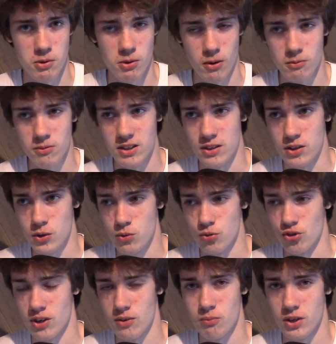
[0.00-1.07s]
You only use
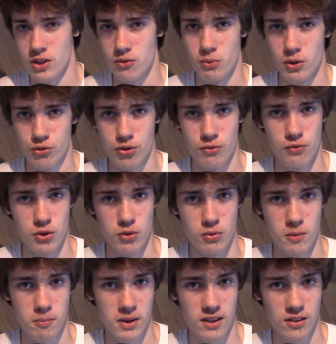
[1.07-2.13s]
it when you want to view
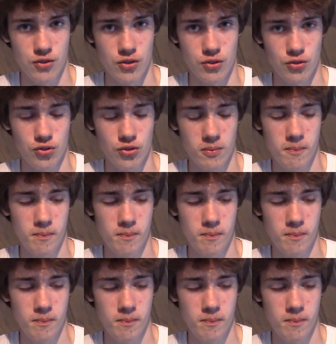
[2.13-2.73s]
the pictures.